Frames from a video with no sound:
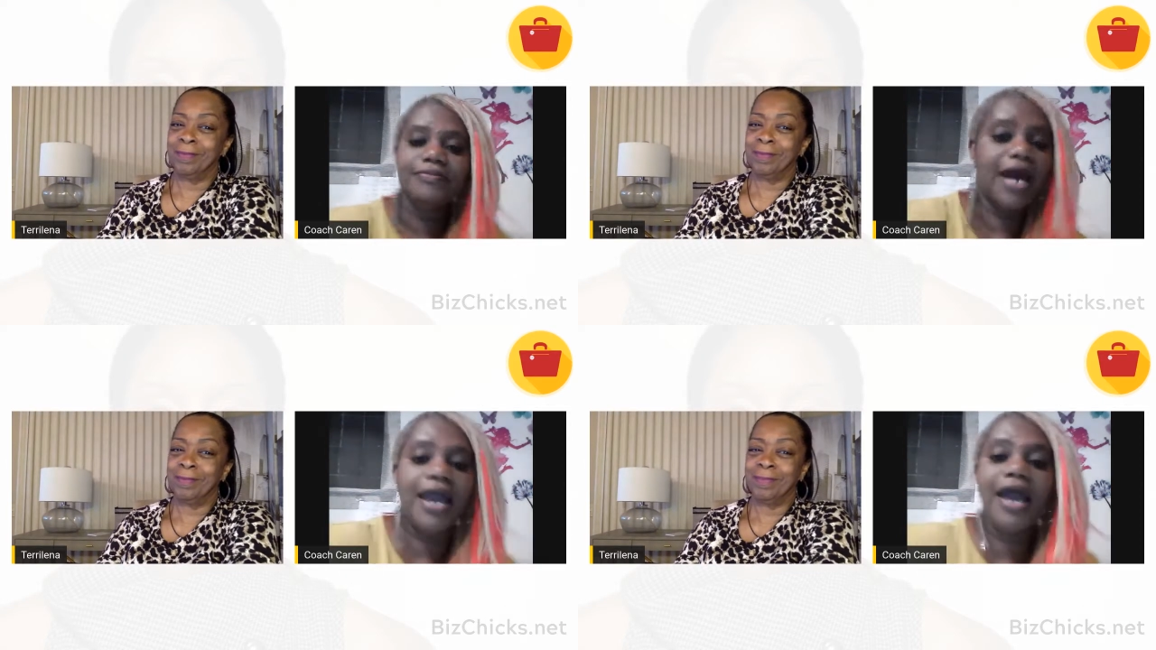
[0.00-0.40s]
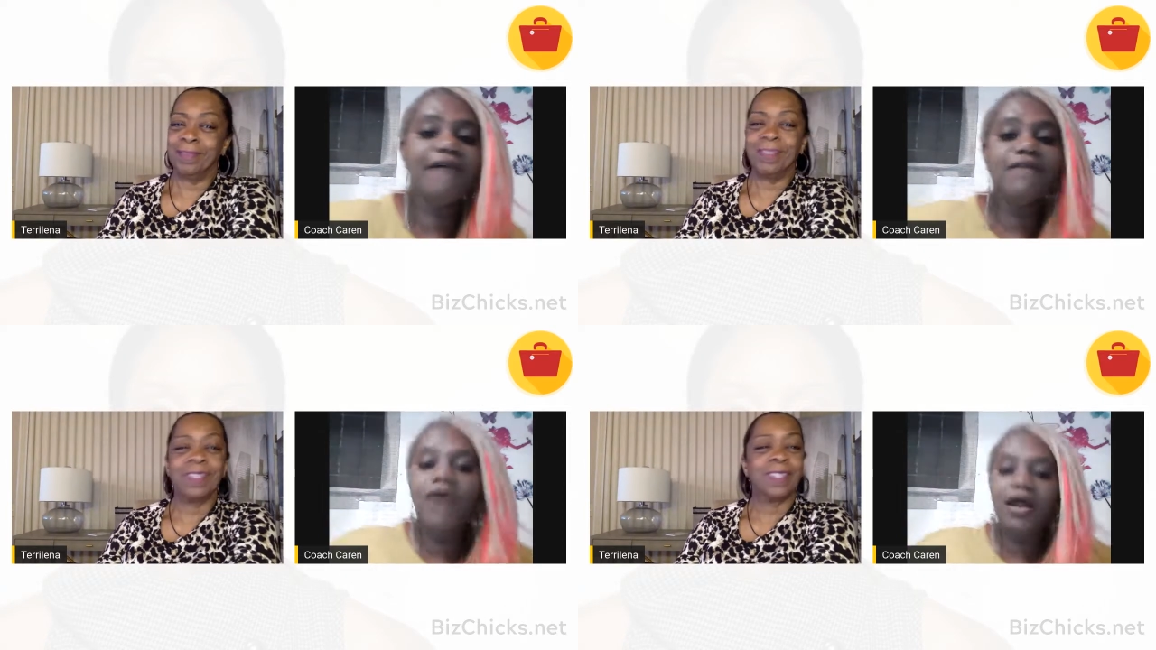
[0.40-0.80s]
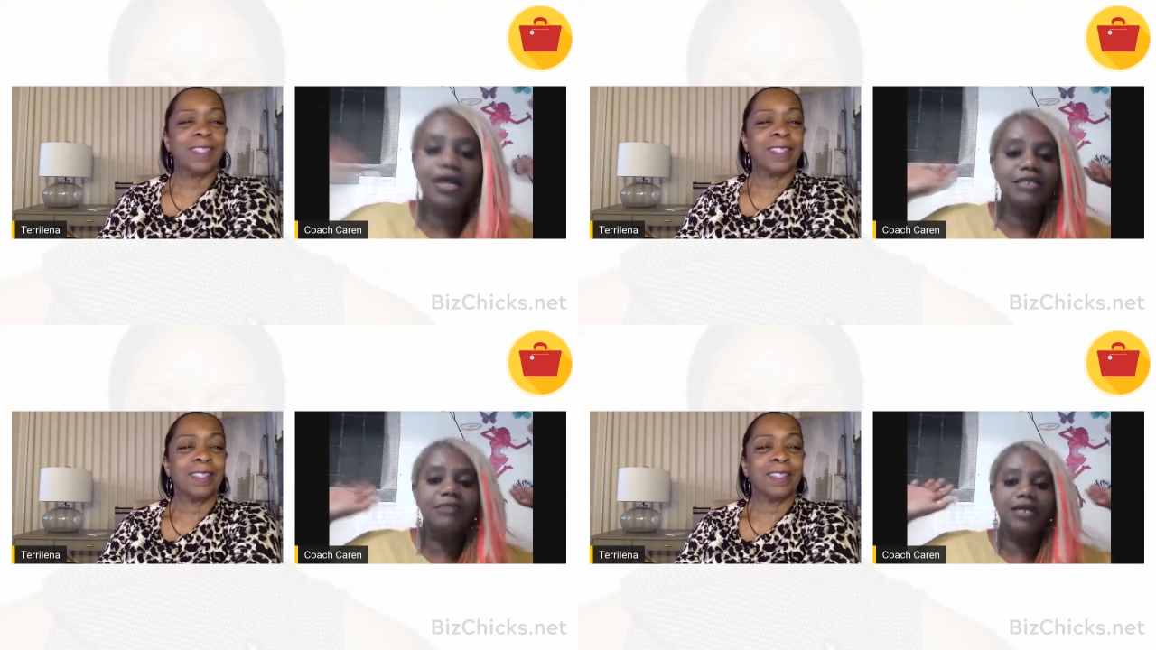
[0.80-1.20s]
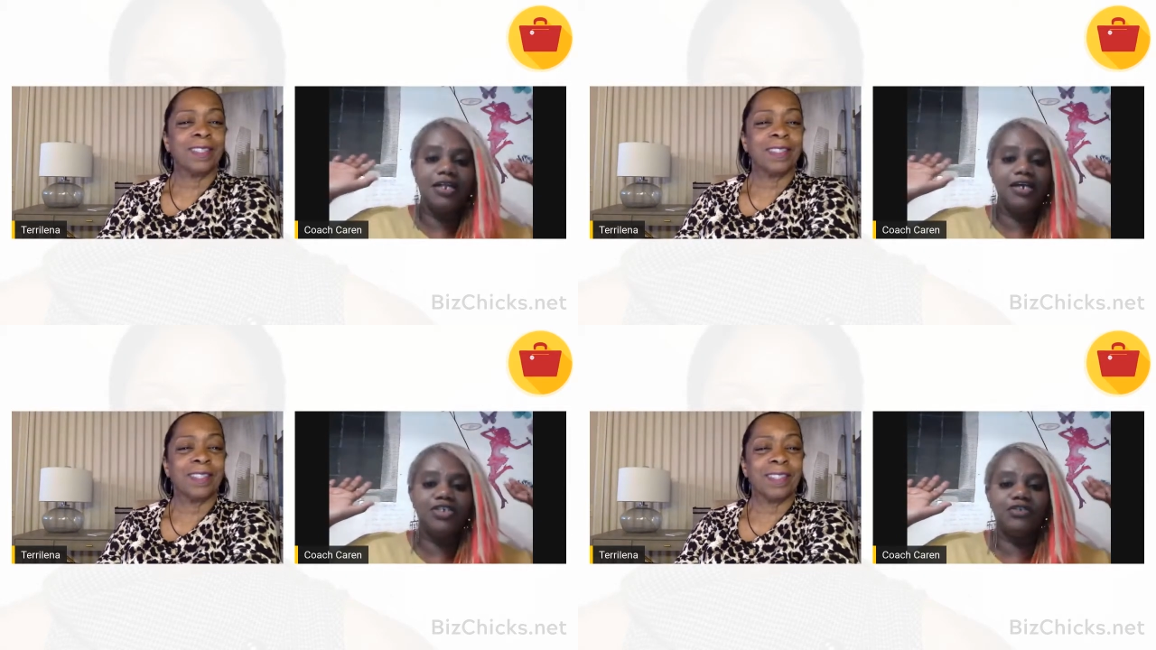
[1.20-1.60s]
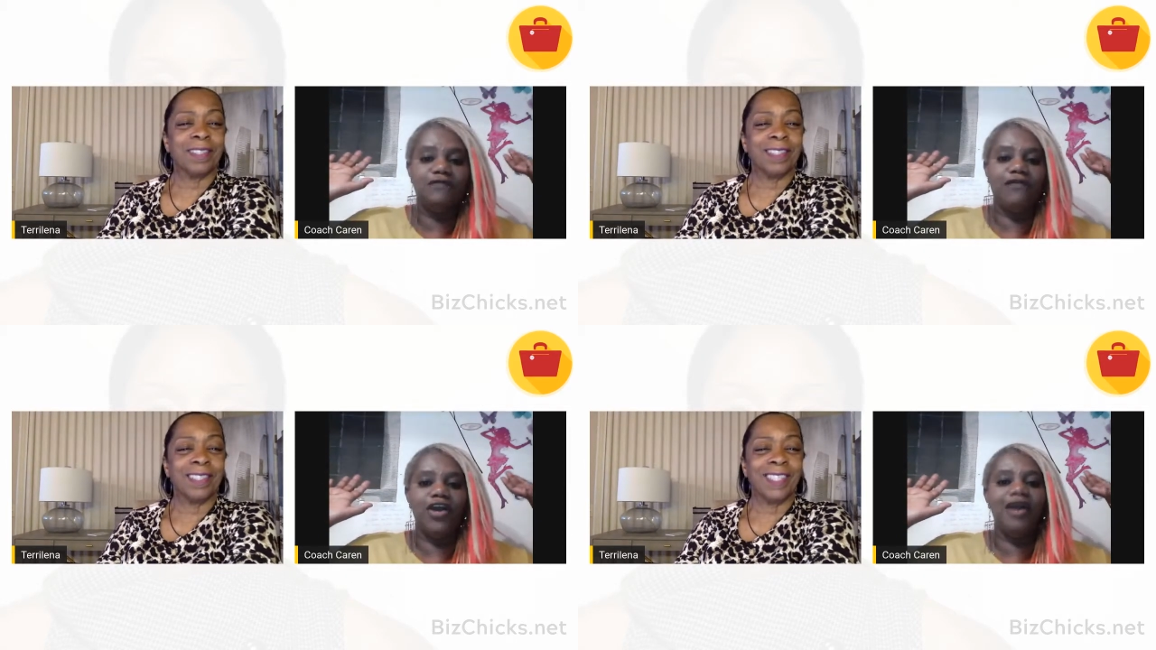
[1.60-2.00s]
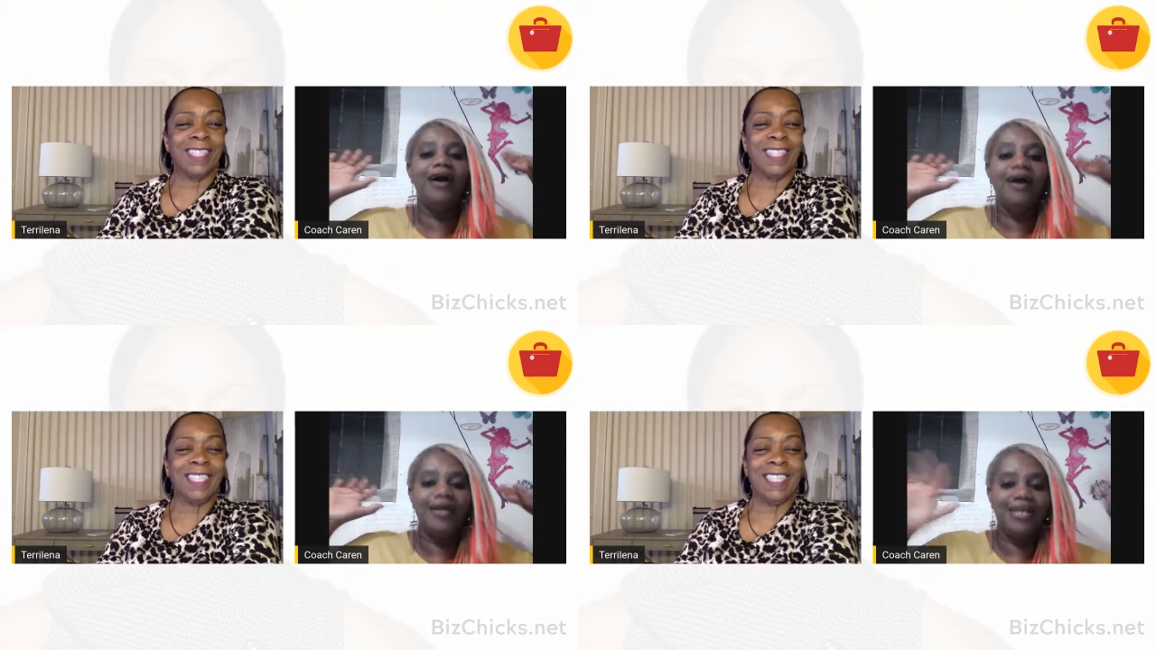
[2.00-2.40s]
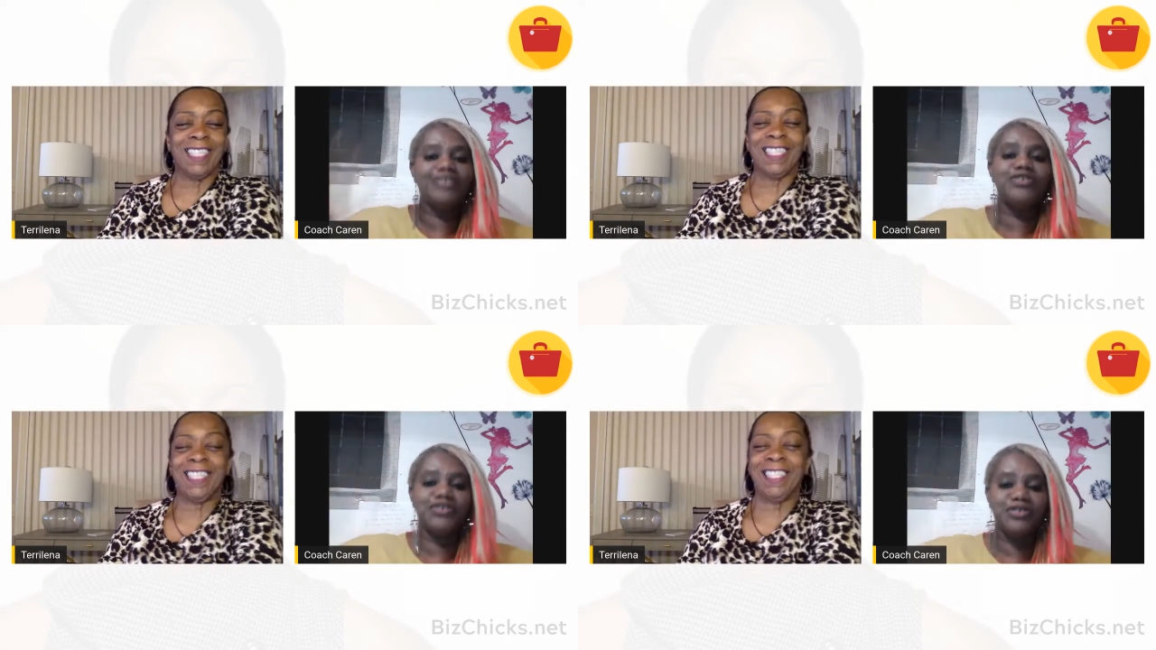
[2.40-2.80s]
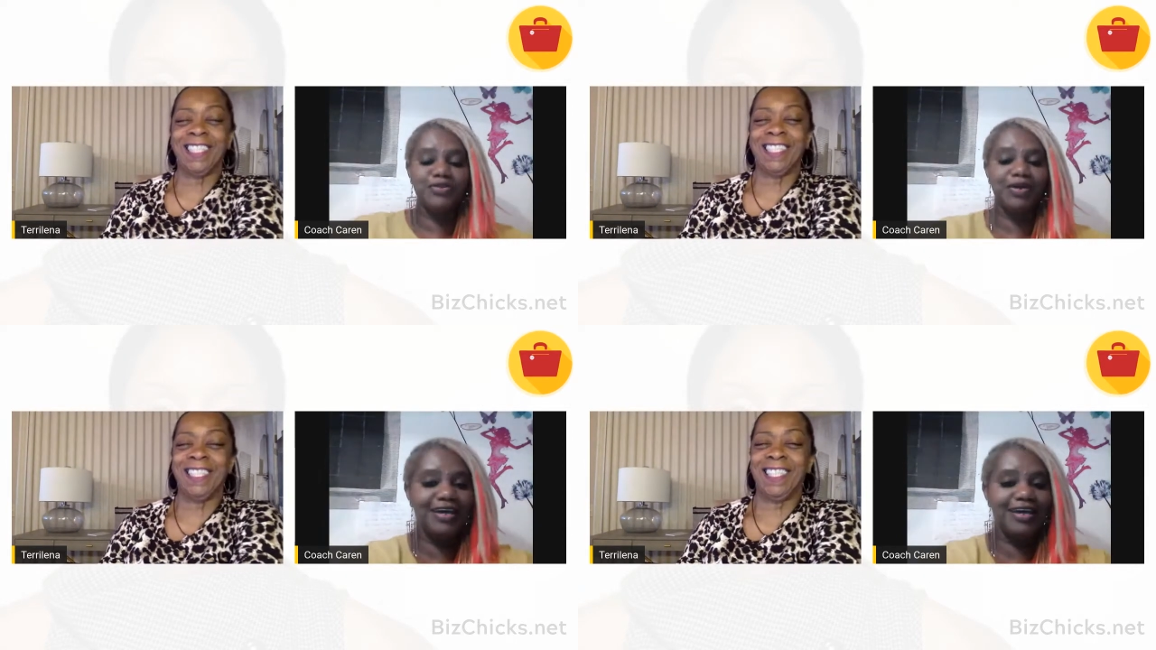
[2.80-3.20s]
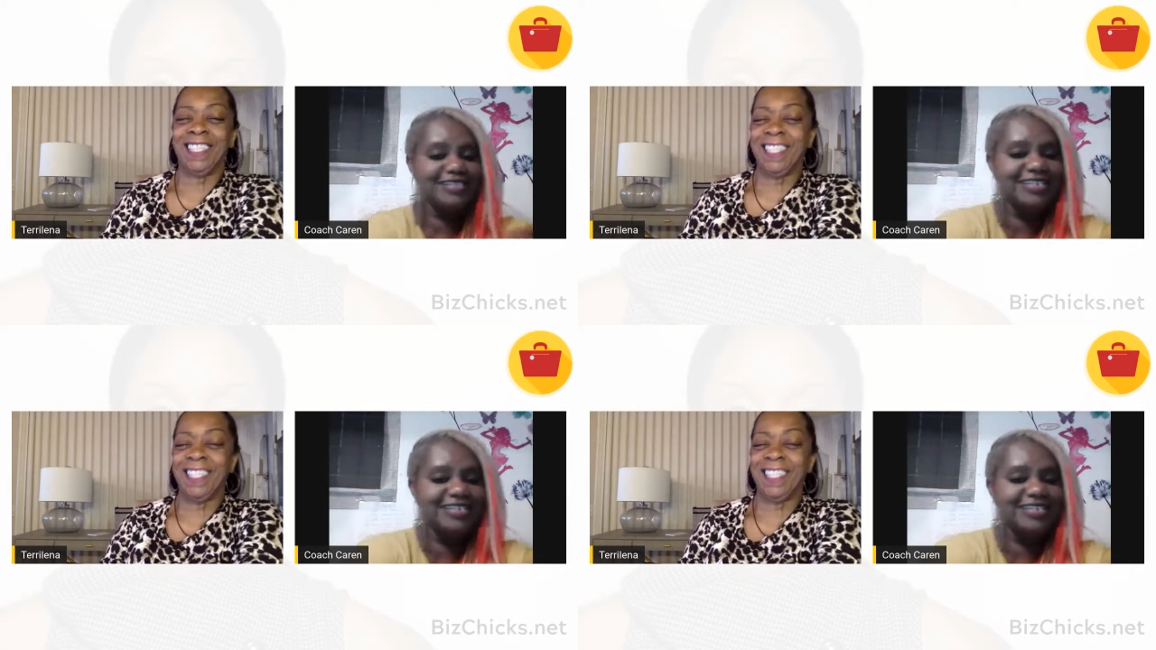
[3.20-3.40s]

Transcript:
Speaker 1: I have no other explanation for you. That's just the way it is.